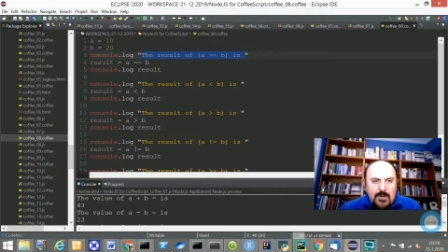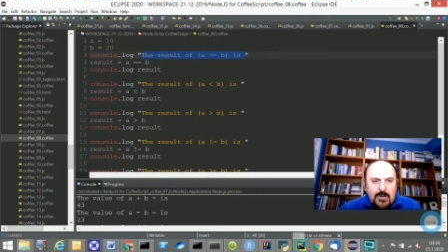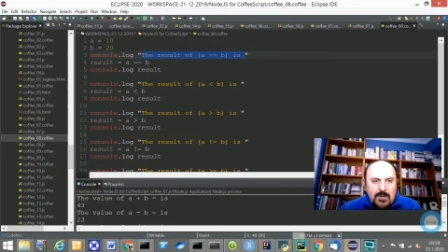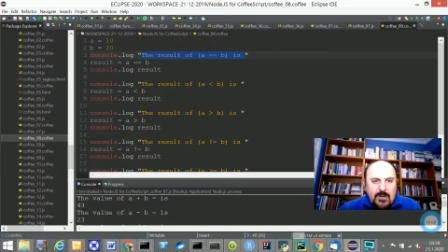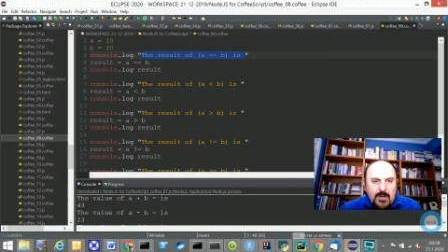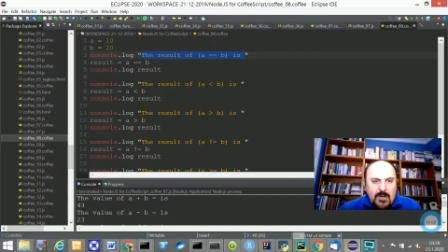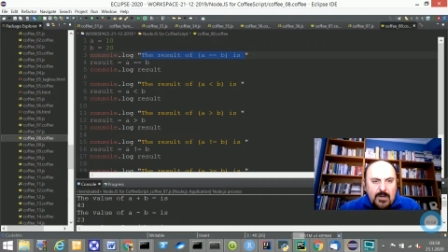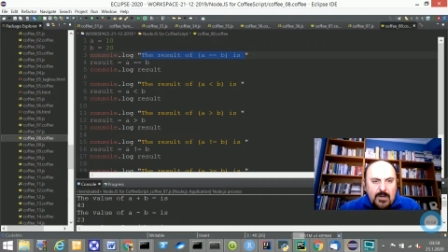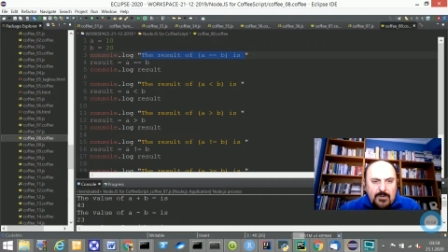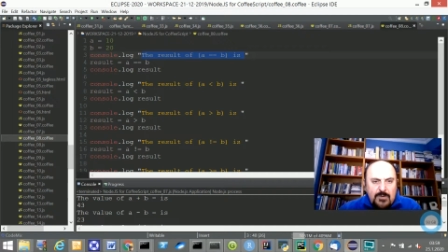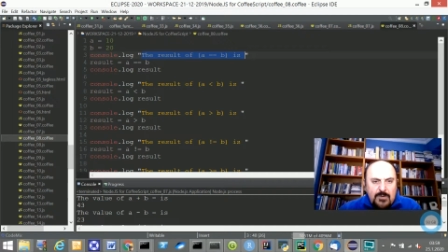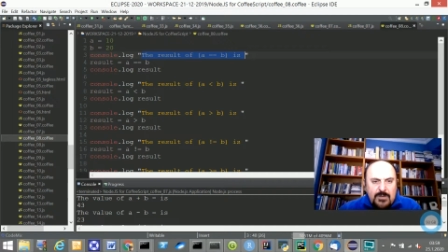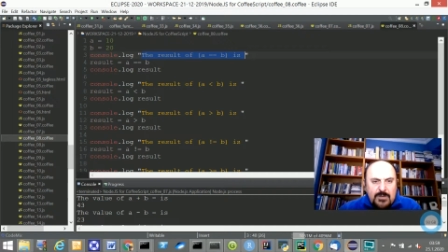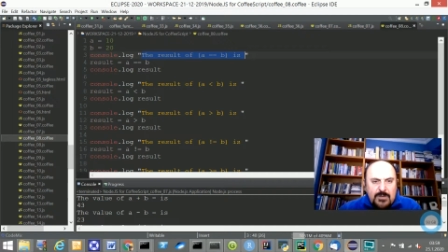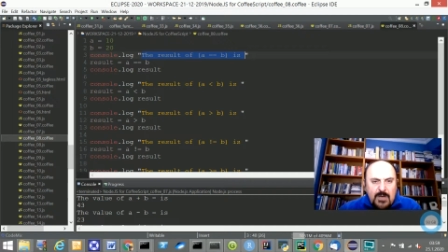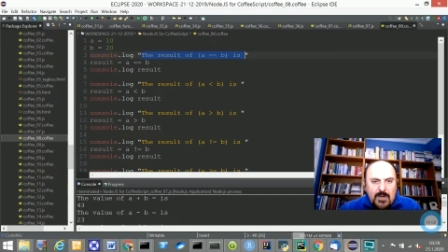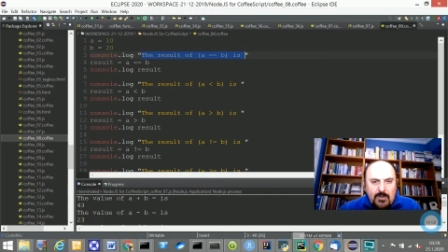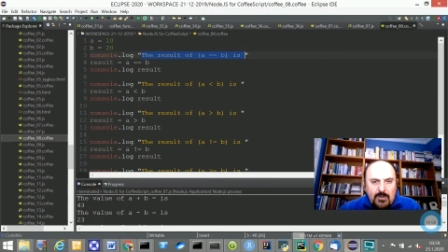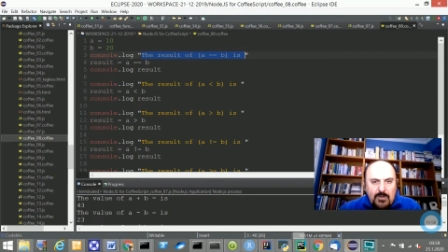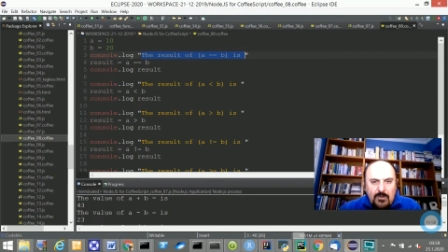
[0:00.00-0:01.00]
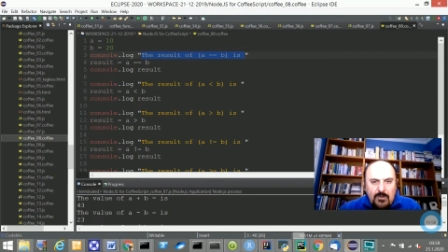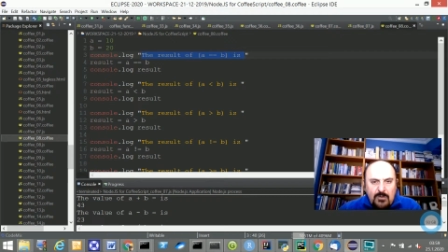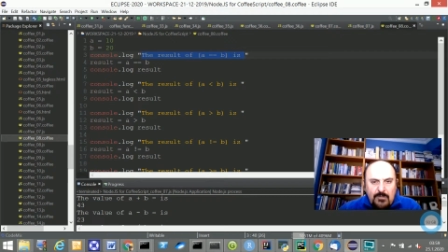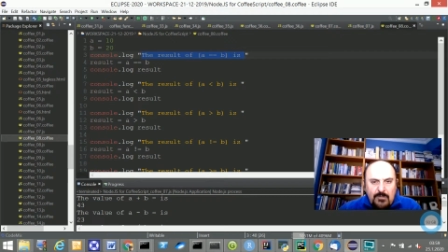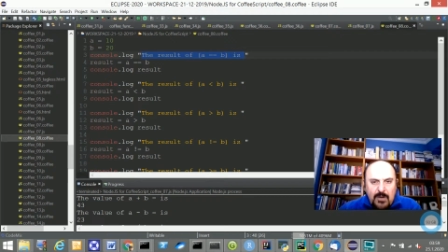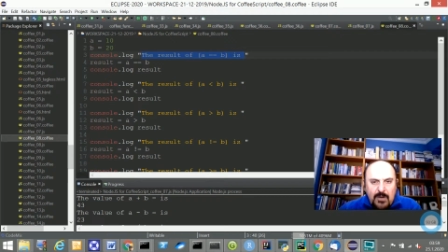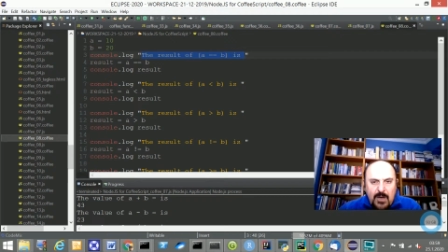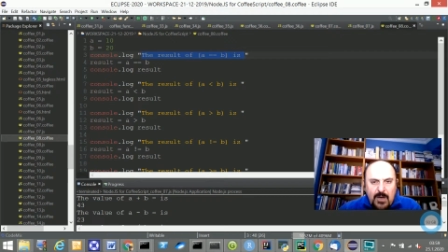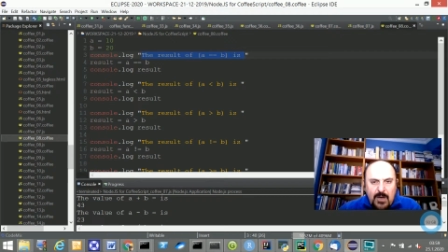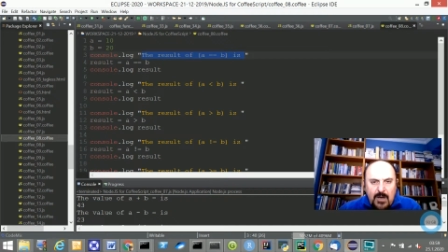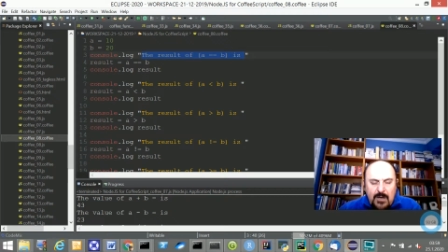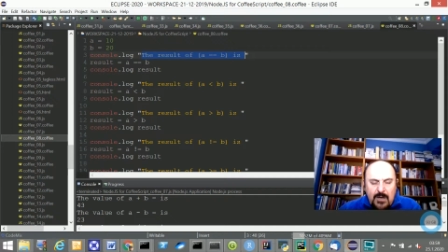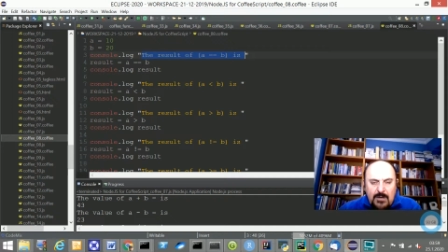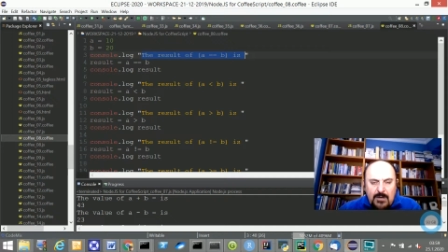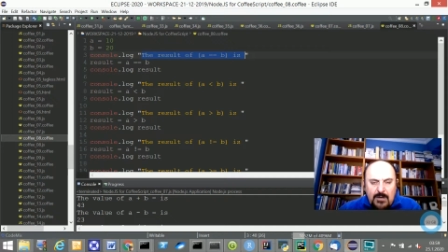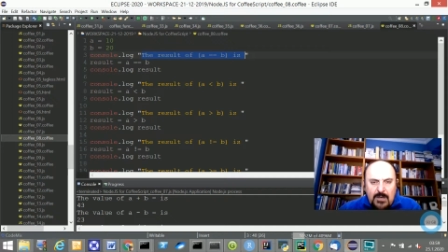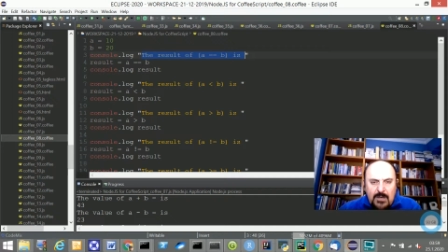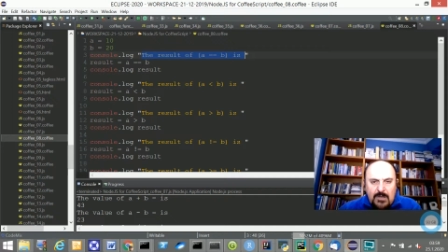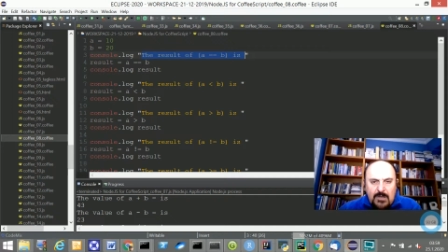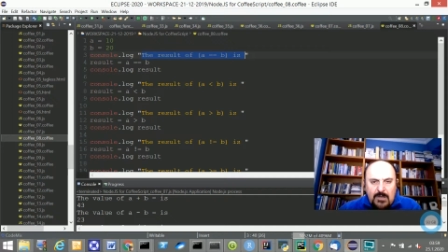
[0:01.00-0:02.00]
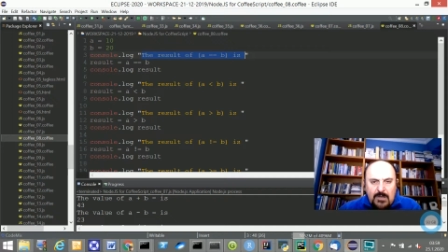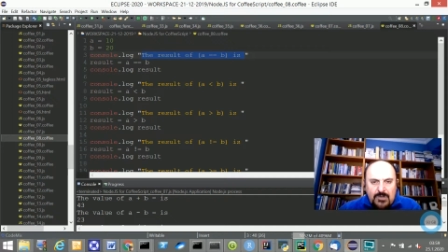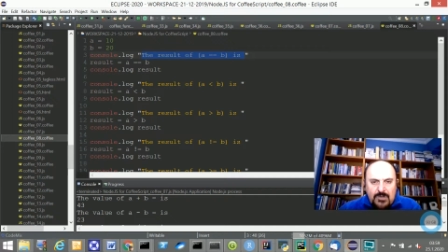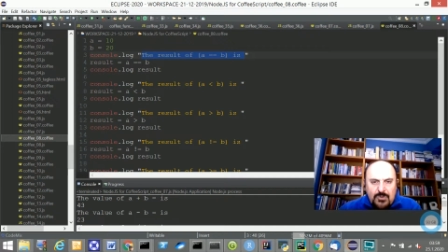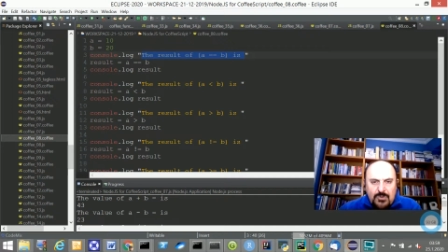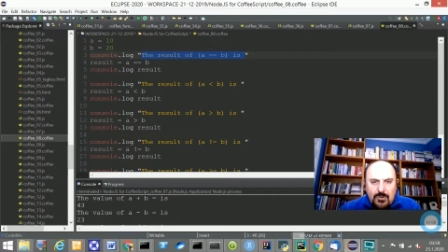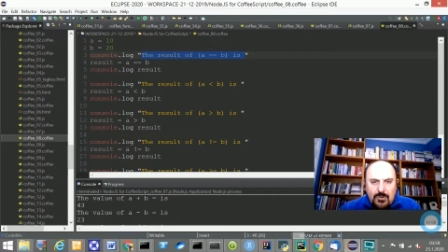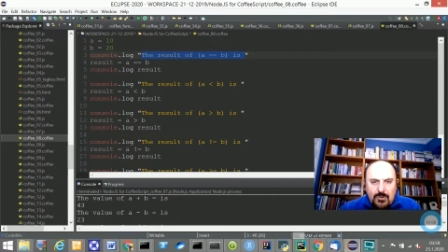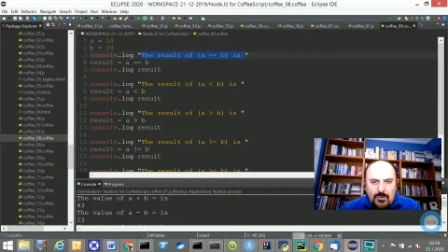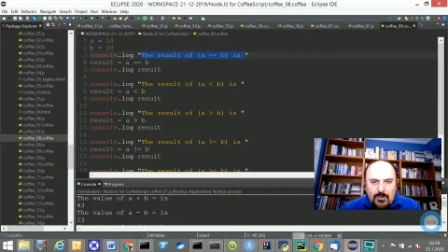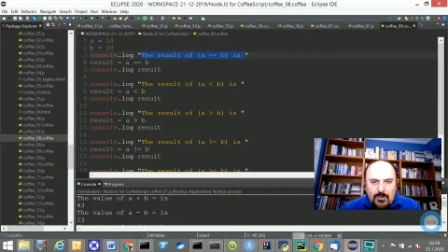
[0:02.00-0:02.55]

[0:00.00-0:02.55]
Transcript: The result of A equals to